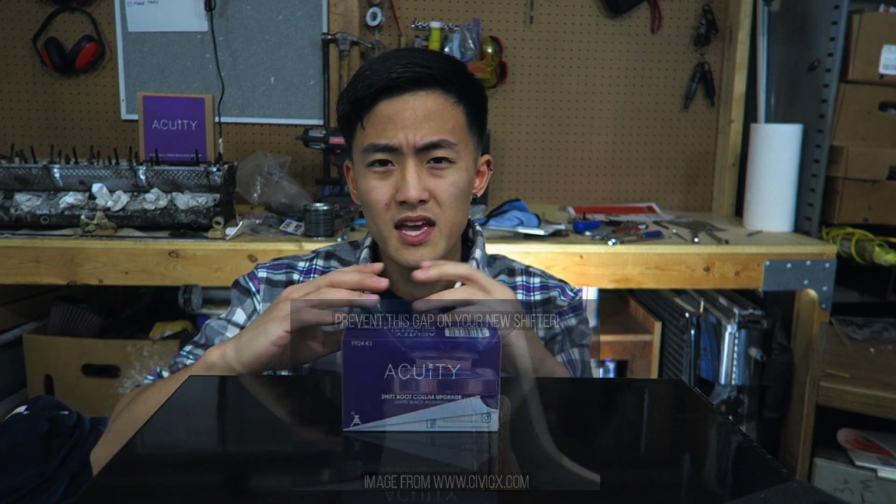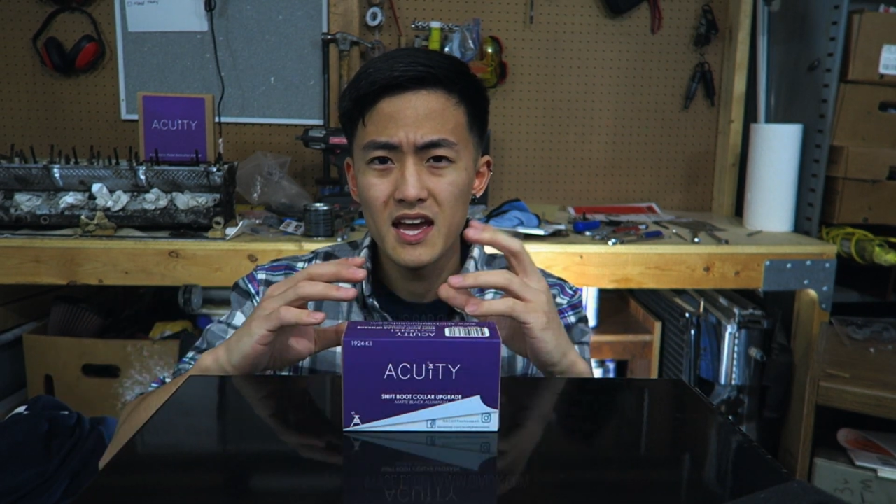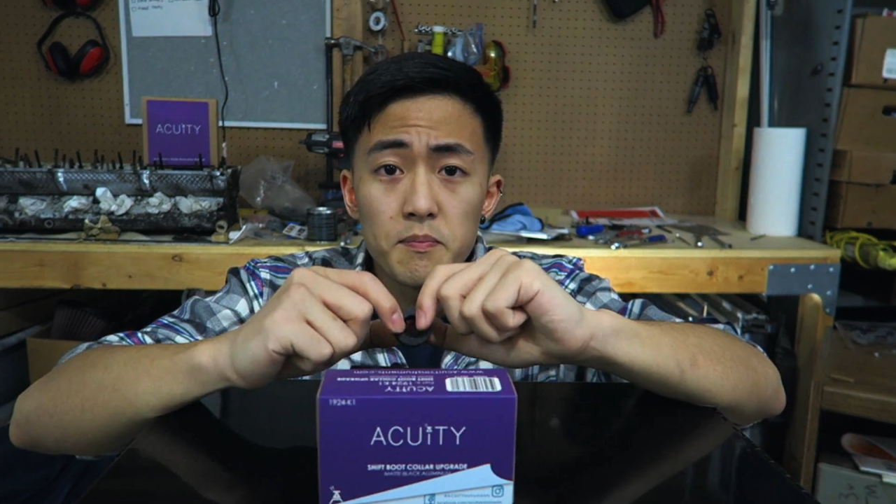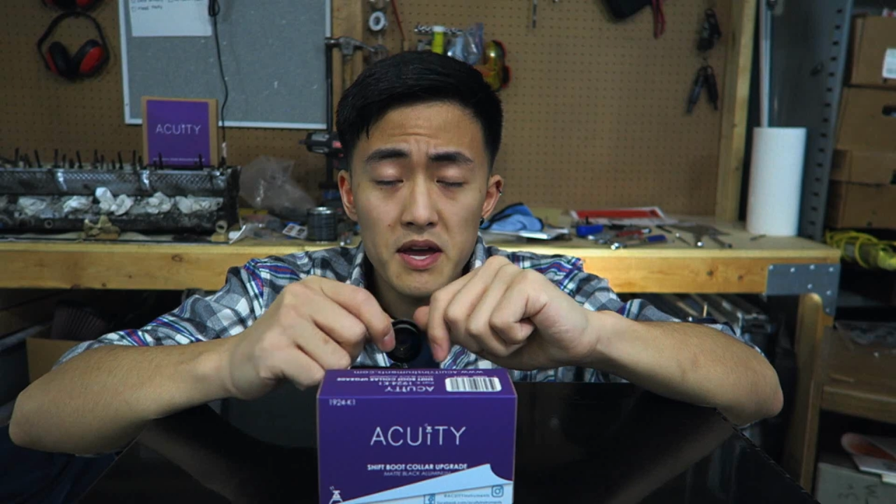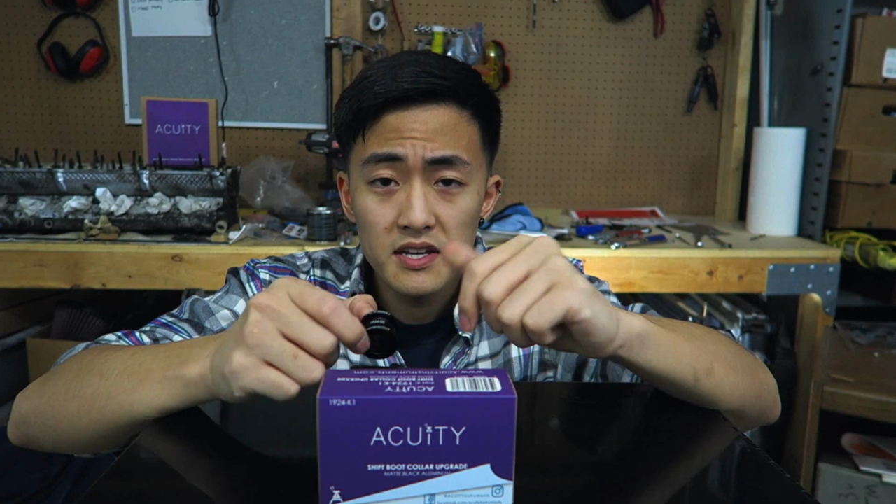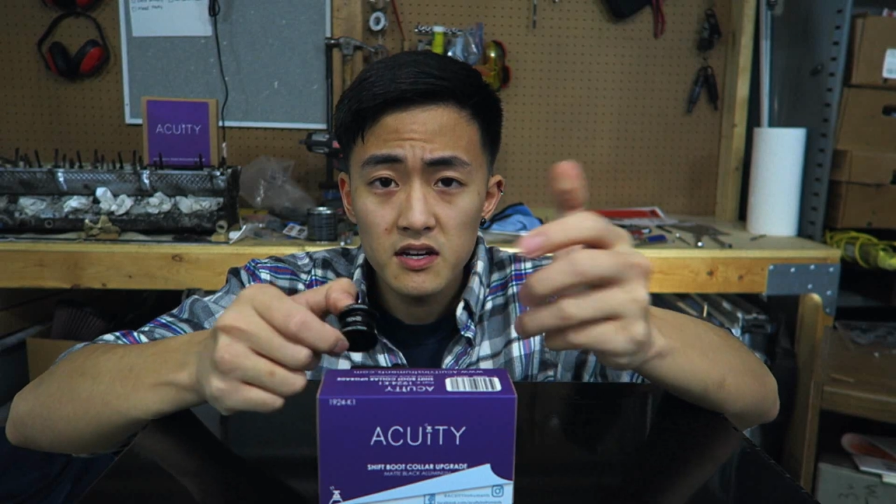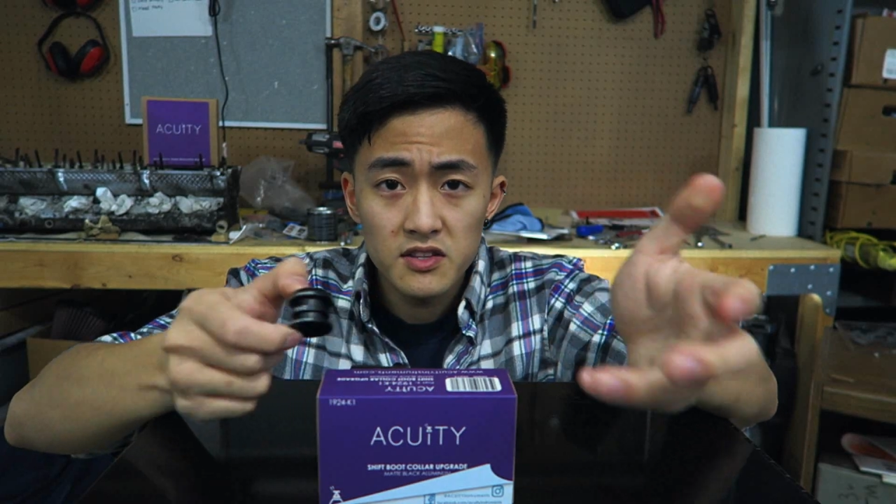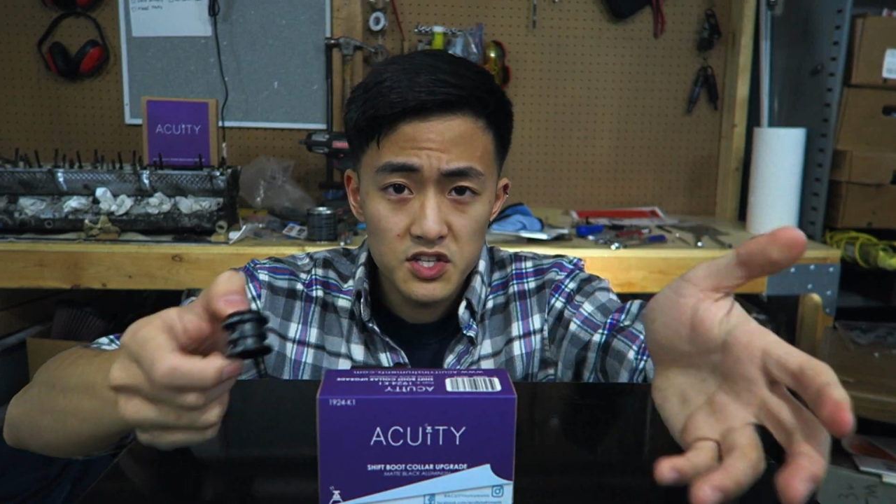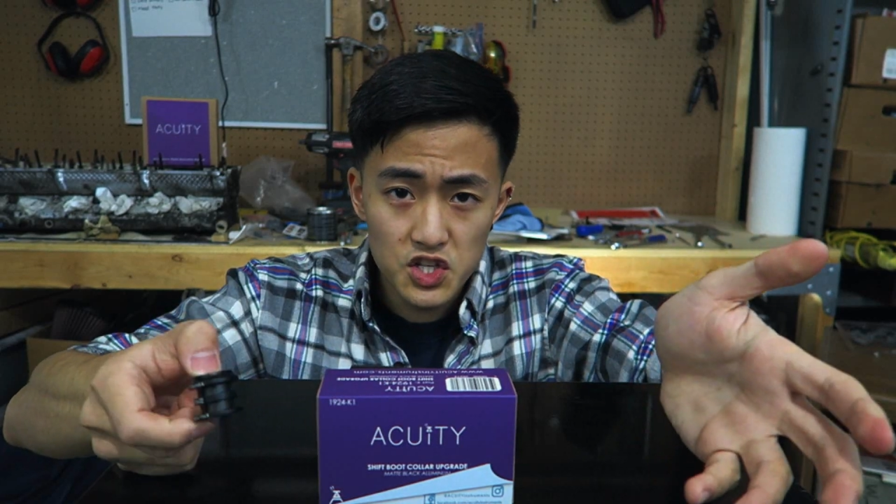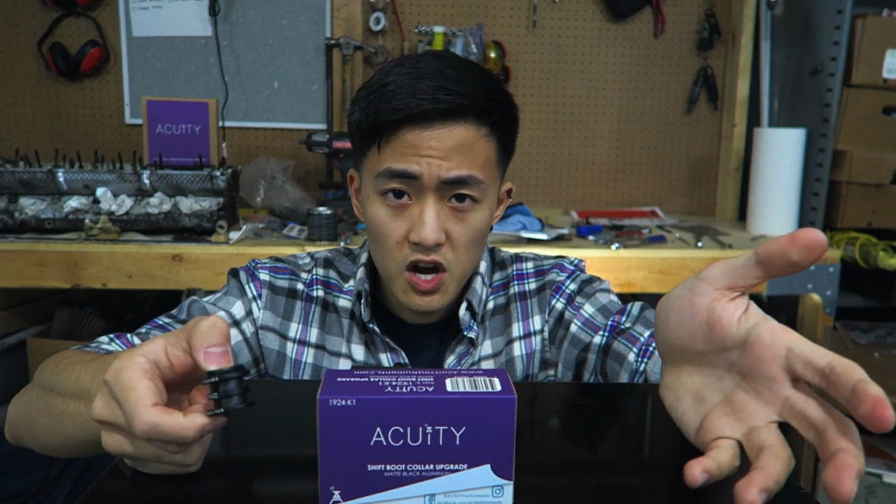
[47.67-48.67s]
So depending
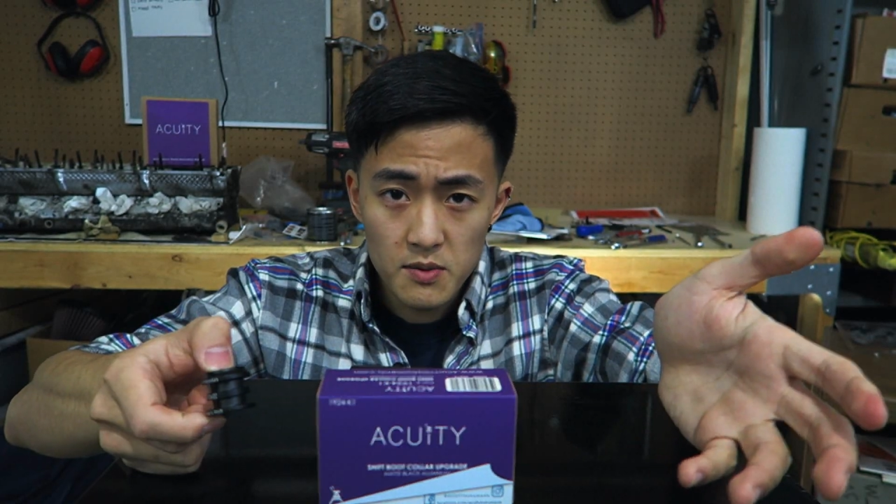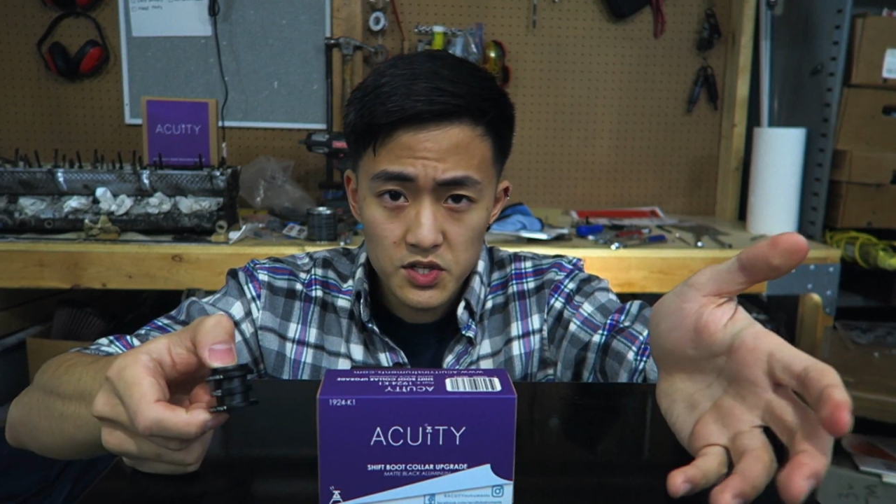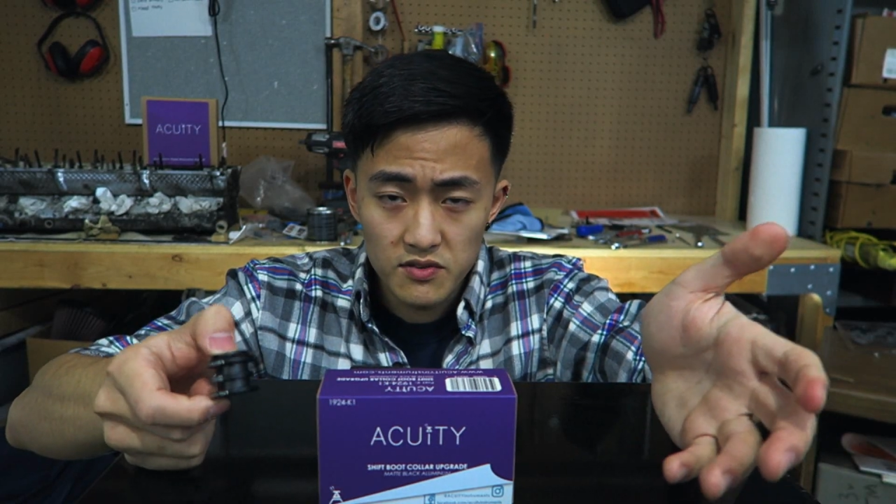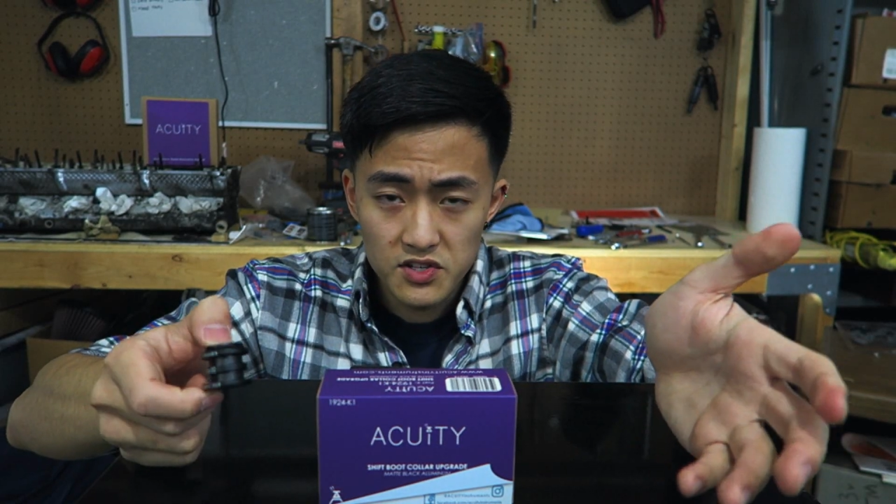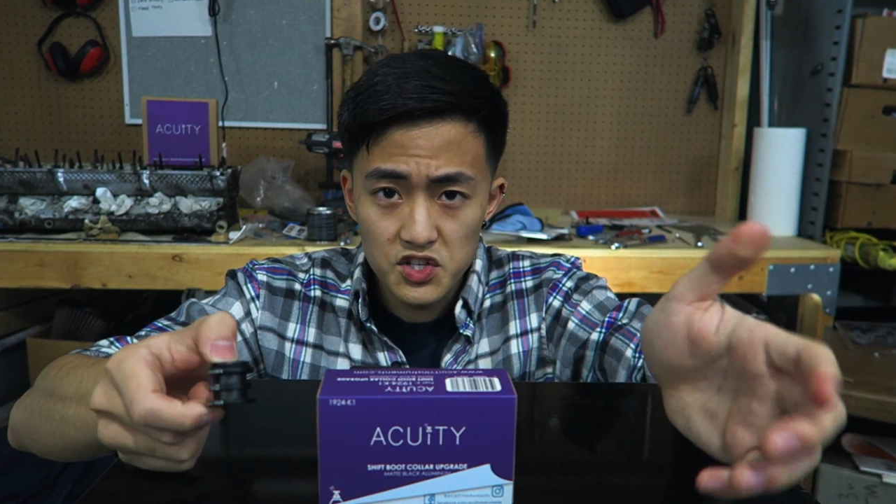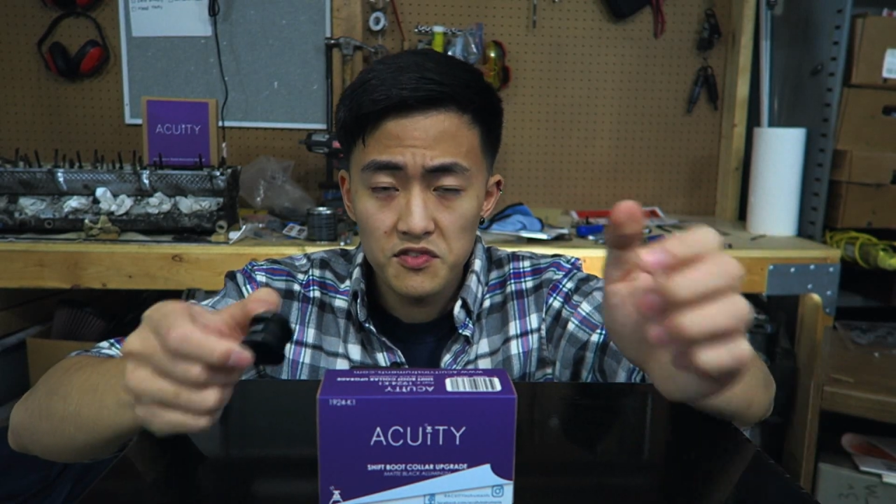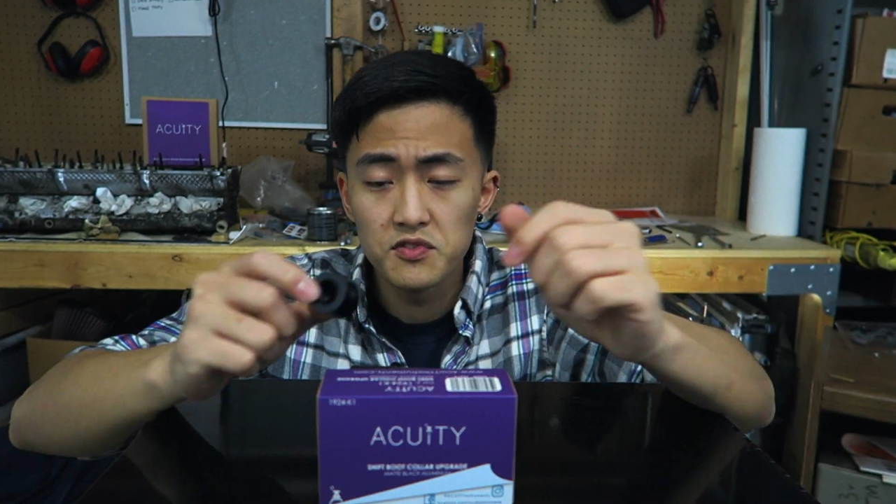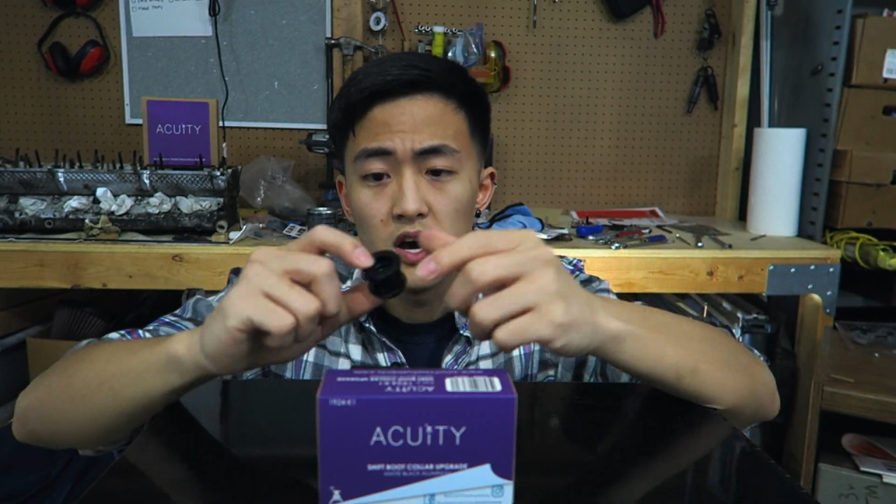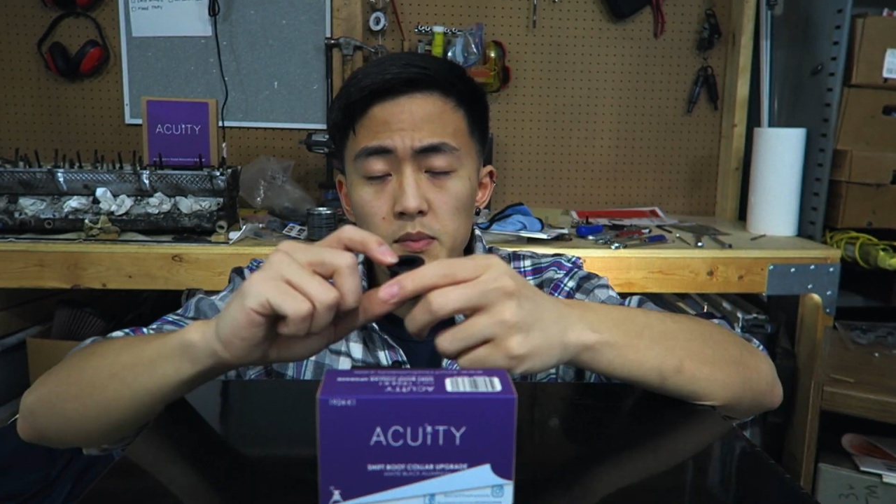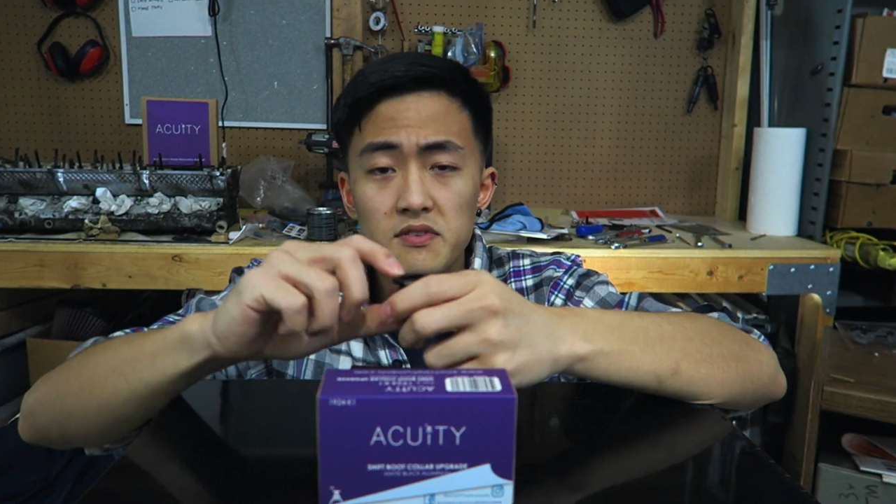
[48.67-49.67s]
on the geometry of the shift knob,